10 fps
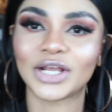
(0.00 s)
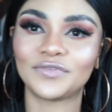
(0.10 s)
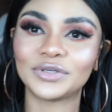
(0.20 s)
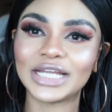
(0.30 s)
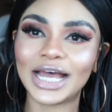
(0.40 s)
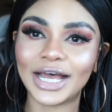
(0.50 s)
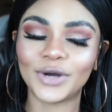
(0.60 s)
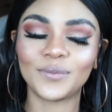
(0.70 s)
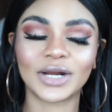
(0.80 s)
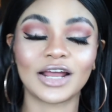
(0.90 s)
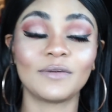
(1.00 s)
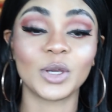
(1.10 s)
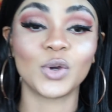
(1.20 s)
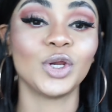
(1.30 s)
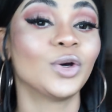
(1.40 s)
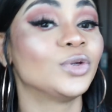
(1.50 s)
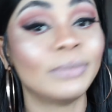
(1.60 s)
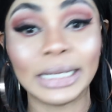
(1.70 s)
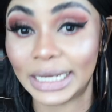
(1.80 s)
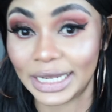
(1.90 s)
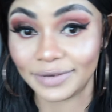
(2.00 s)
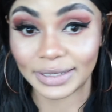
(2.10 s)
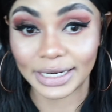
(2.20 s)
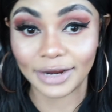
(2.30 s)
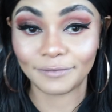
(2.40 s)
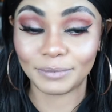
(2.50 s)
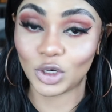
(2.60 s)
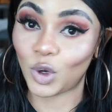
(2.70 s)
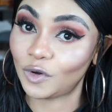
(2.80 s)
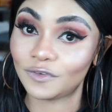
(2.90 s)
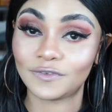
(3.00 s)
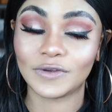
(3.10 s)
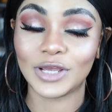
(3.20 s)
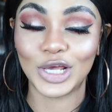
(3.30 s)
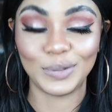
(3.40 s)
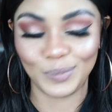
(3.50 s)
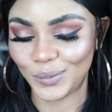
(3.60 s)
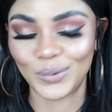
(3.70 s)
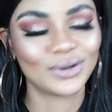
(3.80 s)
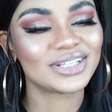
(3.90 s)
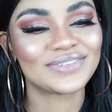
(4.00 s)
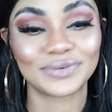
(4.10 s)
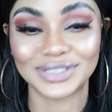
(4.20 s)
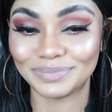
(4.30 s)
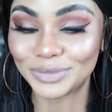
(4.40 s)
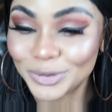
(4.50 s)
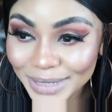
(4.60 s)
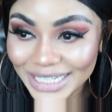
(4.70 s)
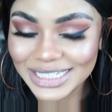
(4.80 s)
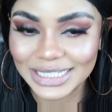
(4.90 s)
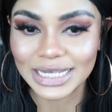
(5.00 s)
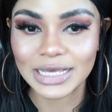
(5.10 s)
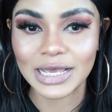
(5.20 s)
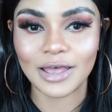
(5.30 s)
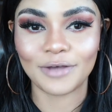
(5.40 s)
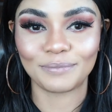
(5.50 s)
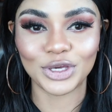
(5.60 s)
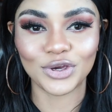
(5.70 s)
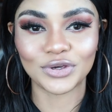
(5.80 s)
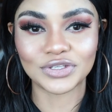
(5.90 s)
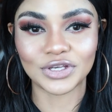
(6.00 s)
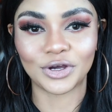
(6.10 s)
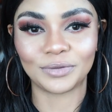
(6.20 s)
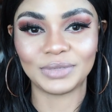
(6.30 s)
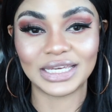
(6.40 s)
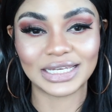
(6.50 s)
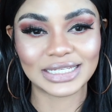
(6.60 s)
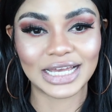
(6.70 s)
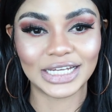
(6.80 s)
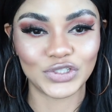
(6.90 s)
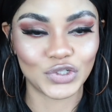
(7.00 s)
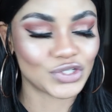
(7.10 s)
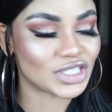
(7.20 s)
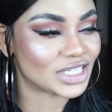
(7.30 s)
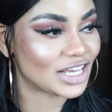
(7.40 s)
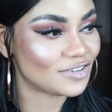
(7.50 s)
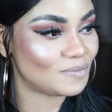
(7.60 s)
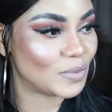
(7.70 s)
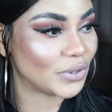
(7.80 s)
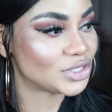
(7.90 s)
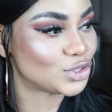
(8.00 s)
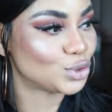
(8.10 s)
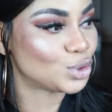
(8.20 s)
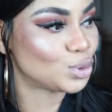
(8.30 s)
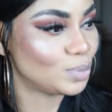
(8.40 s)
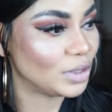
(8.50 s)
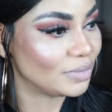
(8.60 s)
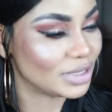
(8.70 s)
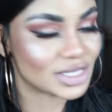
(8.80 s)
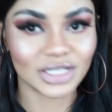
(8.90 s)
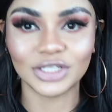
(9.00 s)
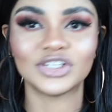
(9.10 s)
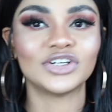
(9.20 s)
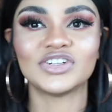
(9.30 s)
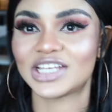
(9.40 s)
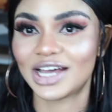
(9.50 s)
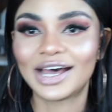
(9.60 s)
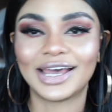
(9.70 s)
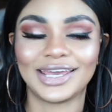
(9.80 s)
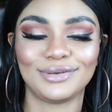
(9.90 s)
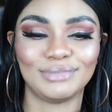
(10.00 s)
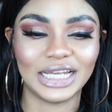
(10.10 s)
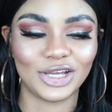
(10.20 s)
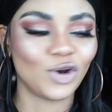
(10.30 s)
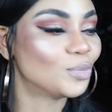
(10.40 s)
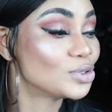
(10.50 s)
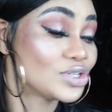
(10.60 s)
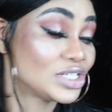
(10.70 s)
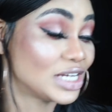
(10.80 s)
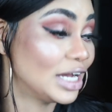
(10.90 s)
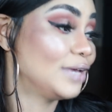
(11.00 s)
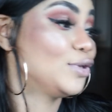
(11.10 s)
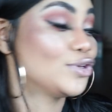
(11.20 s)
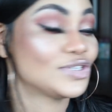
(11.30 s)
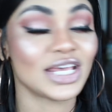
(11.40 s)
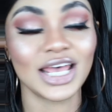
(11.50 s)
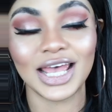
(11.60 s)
for now, what I've been going on in my life, I have been off products for the moment because um, yes, I just gave birth to two babies in a time, like almost a time, because